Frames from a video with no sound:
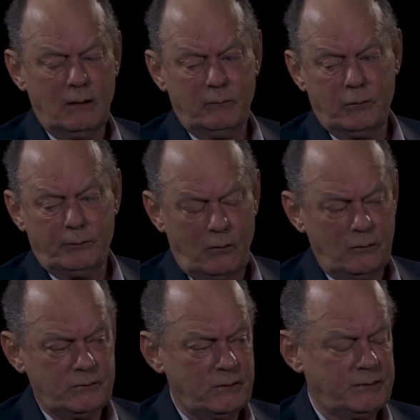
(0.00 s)
and
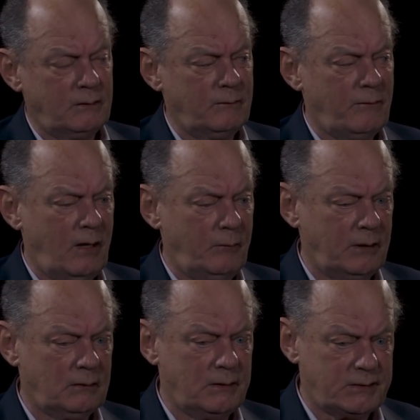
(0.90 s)
proposals and
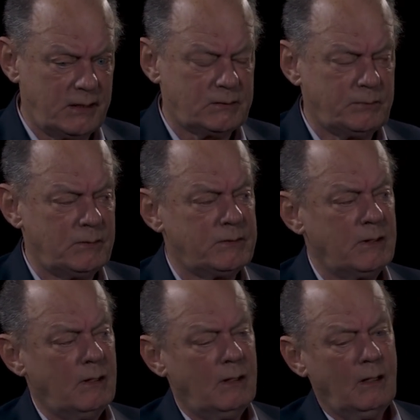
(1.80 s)
environmental assessments
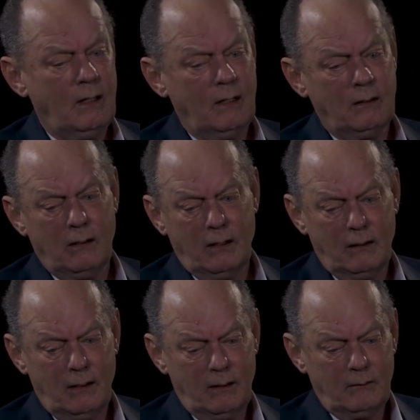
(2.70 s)
and
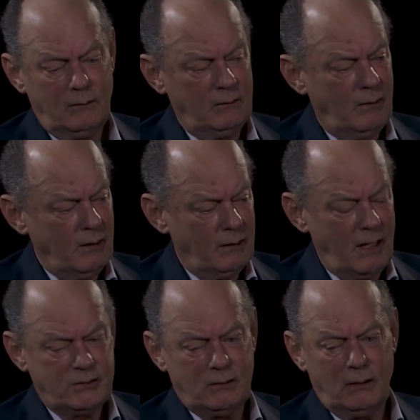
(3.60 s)
the
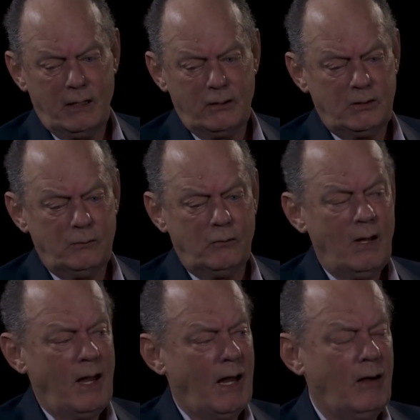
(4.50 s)
National Energy Board,
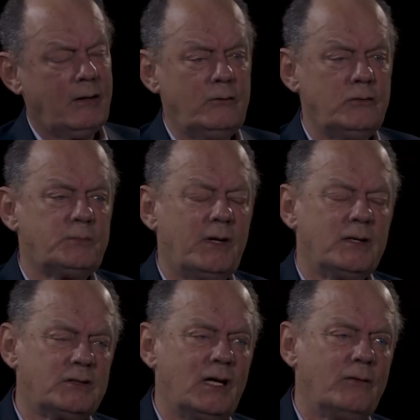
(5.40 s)
how can you
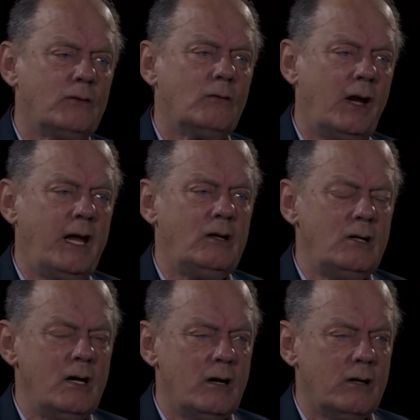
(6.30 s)
spend 7 or
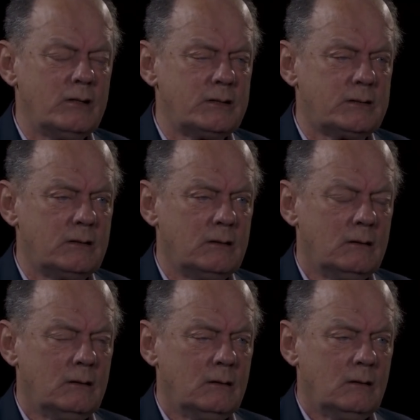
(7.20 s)
8 years
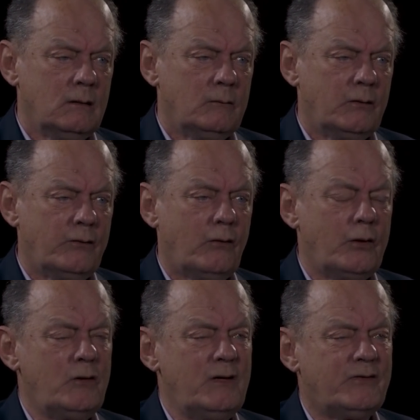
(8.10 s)
before
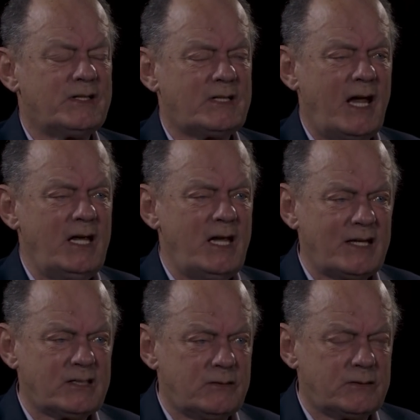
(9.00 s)
you even say
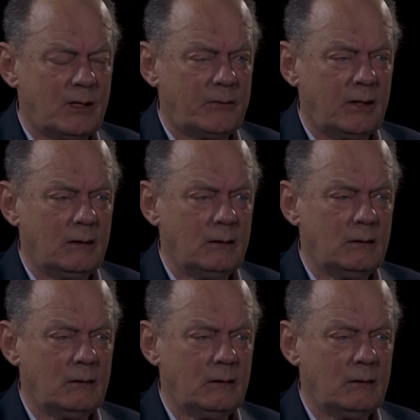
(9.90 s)
yes to something.